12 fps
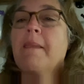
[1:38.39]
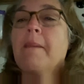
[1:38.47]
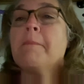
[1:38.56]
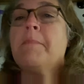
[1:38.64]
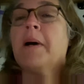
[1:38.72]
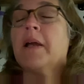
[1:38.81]

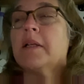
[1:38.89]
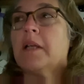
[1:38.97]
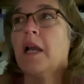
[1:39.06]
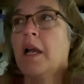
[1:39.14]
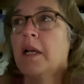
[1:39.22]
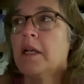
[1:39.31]
But,
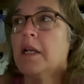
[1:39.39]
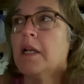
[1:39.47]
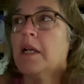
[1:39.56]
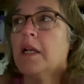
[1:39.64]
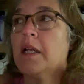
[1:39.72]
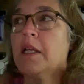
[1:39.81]

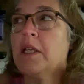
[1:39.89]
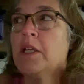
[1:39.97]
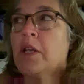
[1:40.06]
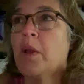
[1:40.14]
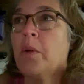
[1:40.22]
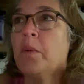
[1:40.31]
you
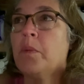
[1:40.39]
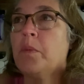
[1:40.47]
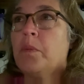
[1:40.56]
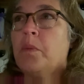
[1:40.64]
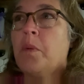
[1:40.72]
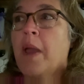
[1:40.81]
know,
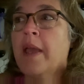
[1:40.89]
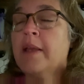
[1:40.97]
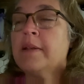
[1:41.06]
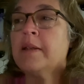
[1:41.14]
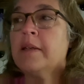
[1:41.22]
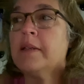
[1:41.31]

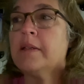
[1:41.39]
when,